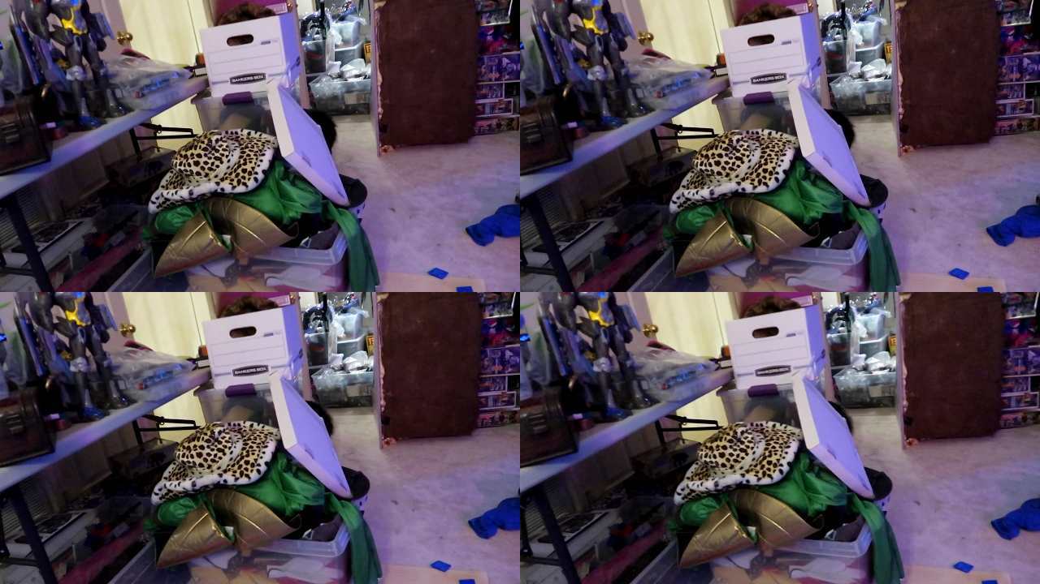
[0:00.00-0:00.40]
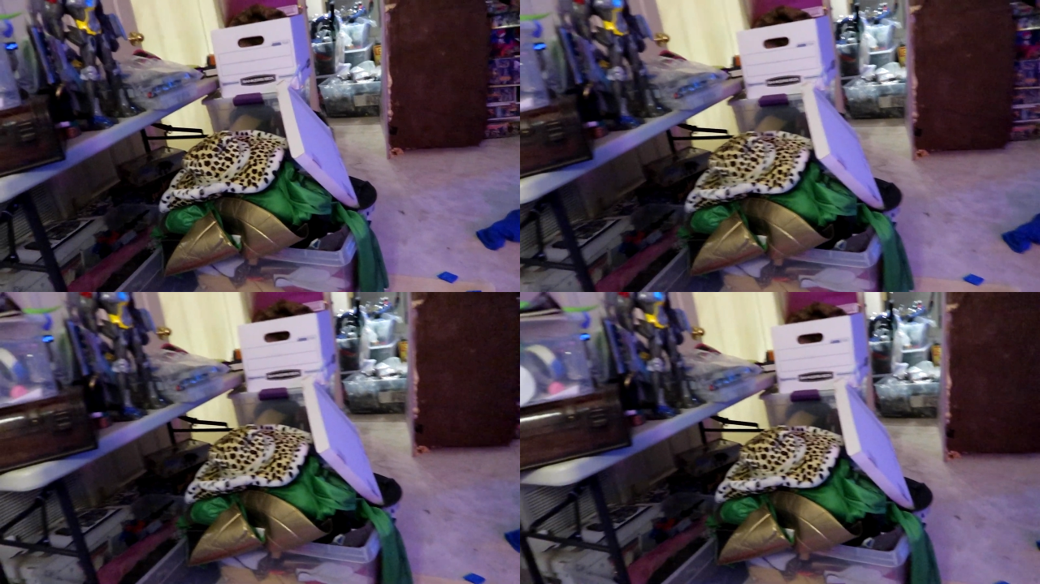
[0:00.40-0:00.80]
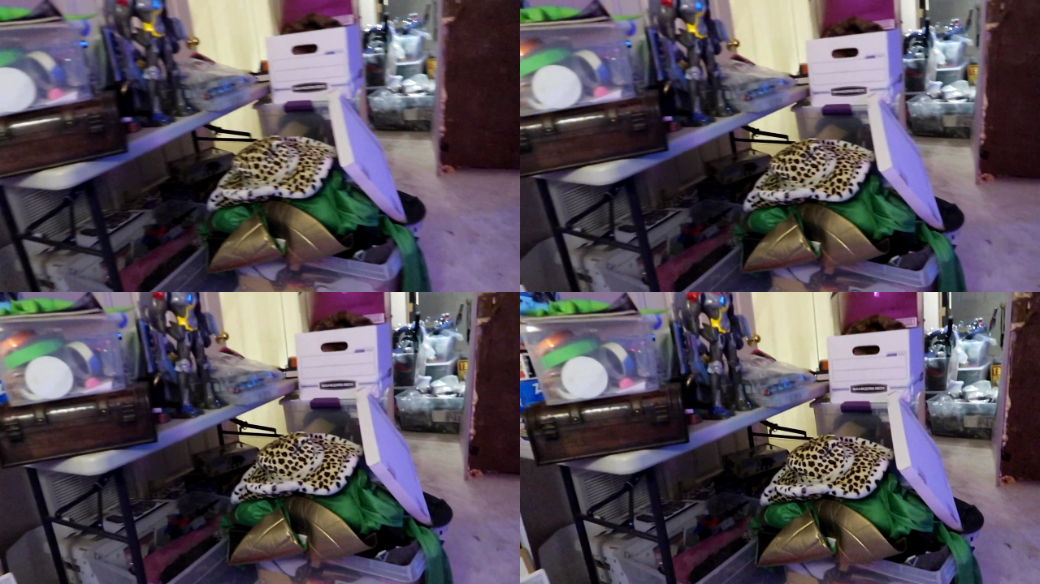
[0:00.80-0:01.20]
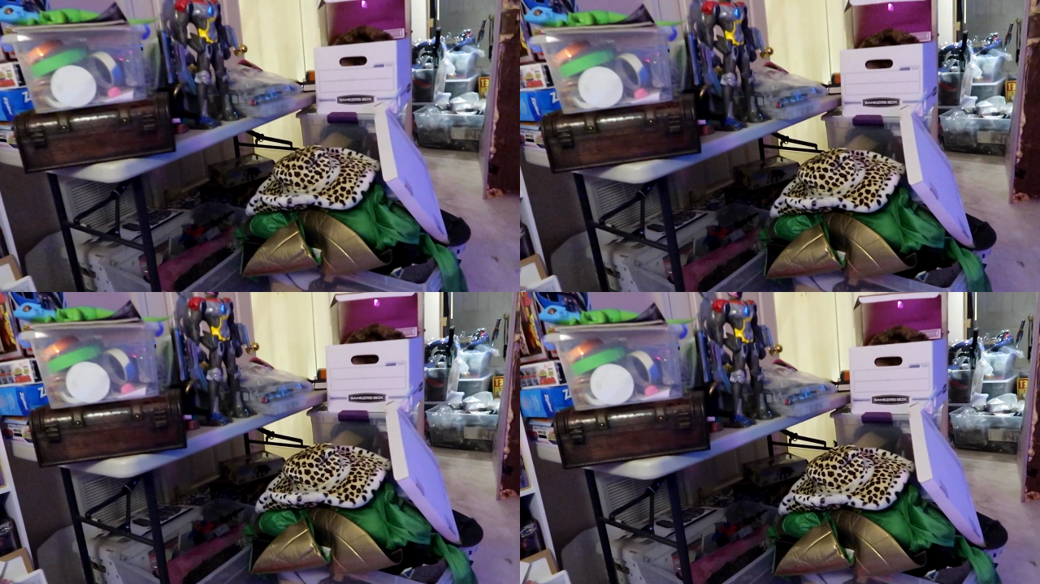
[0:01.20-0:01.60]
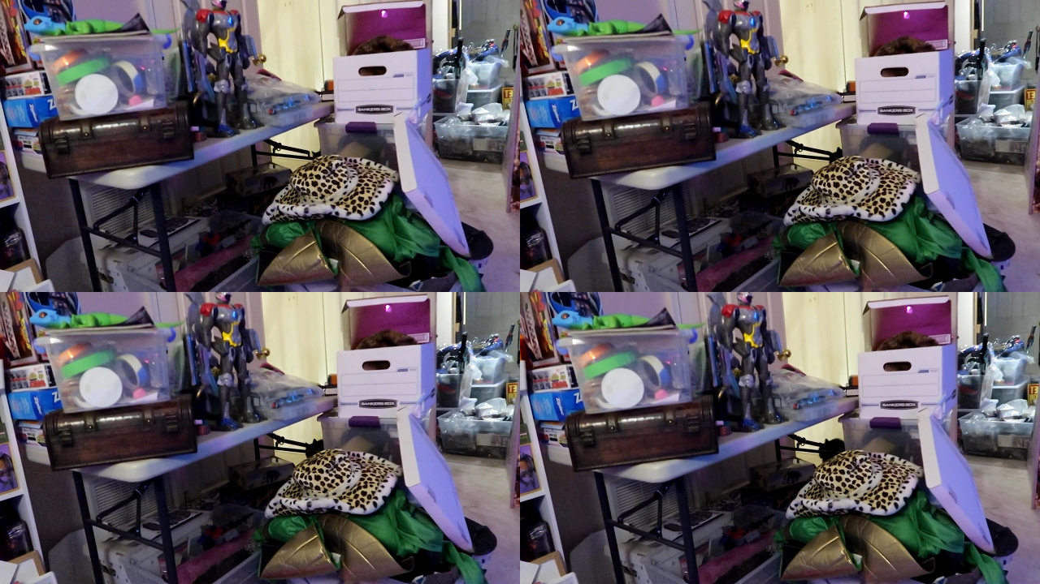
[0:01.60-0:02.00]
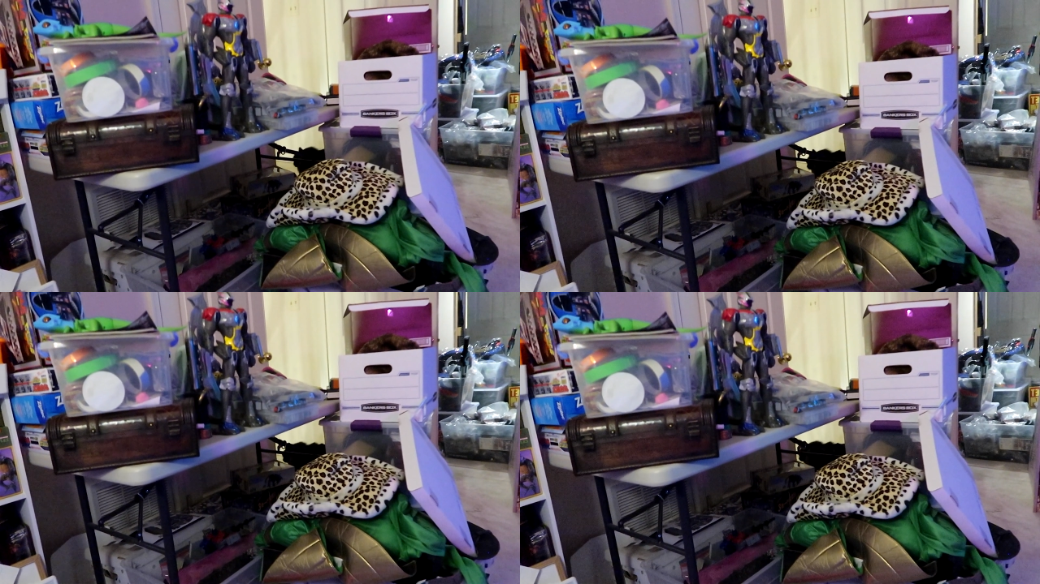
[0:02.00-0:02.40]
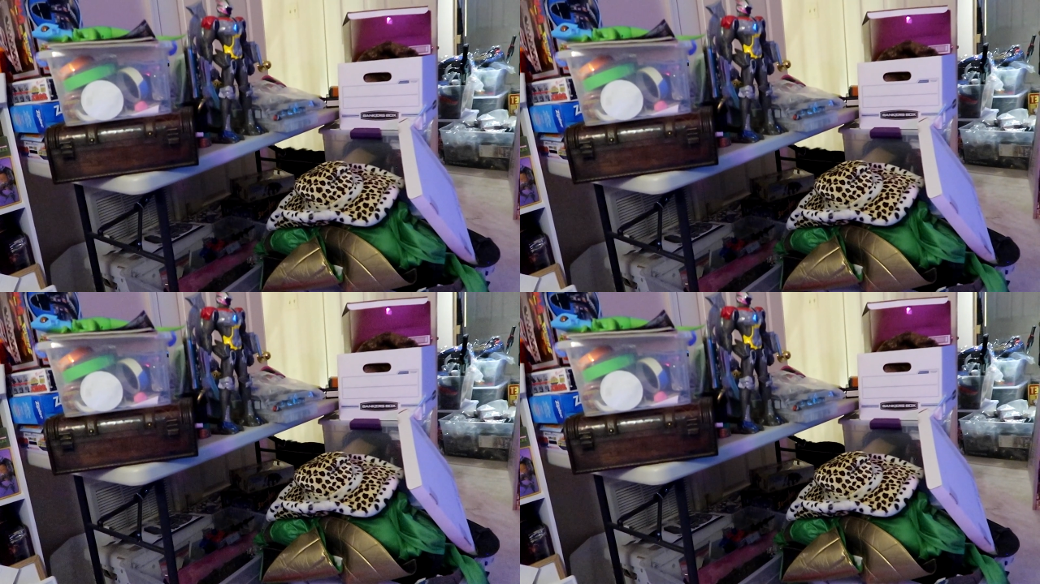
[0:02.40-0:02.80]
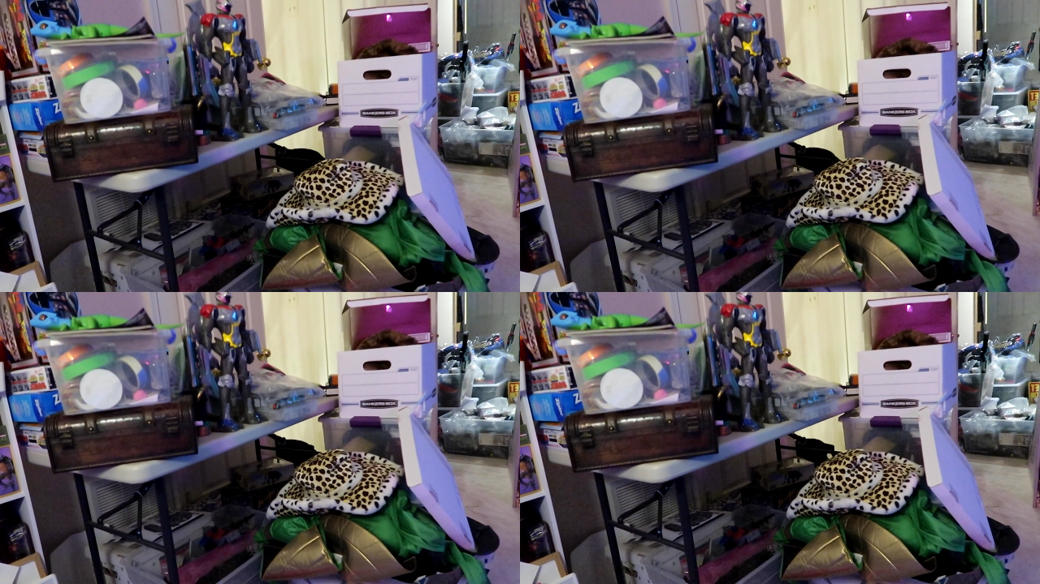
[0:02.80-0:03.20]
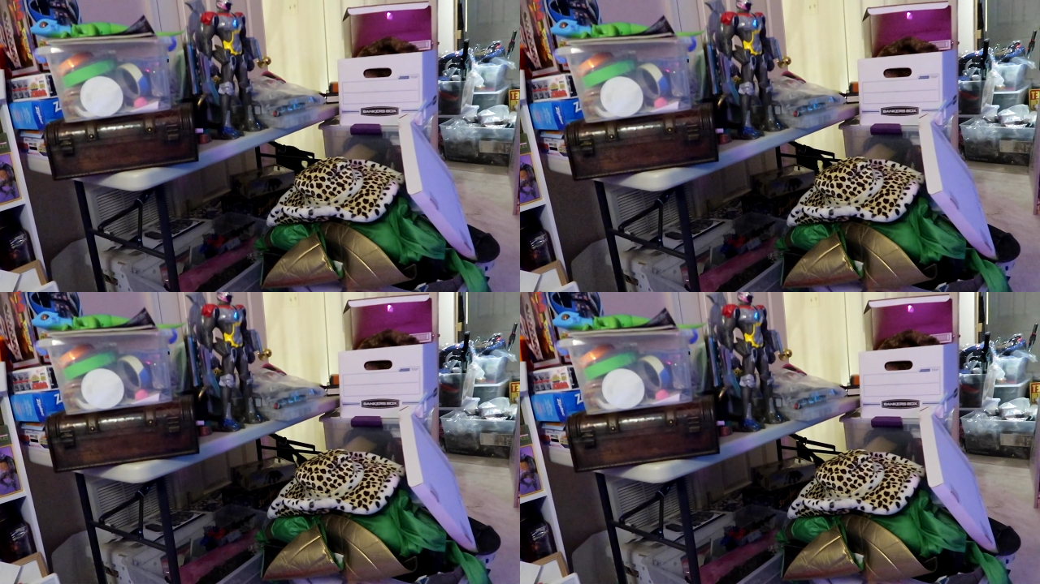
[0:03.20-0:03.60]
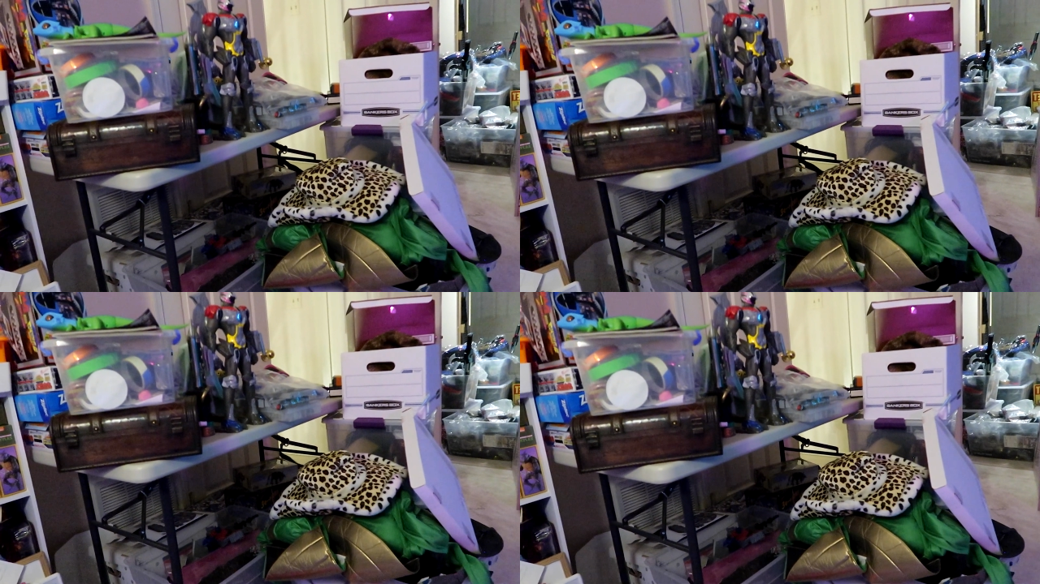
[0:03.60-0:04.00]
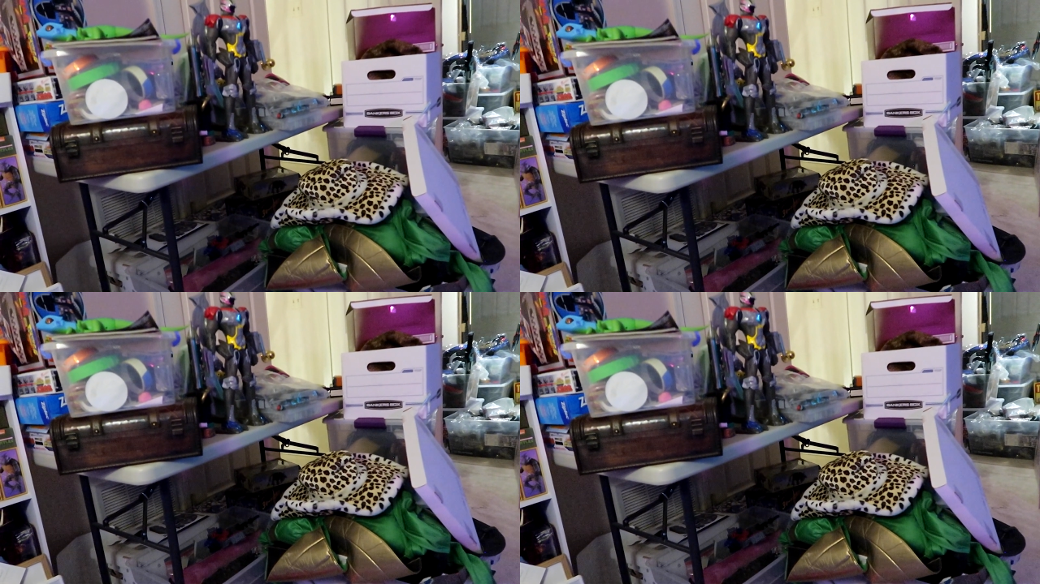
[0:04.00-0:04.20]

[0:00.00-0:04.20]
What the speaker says: No face is visible, so there are no lips to read.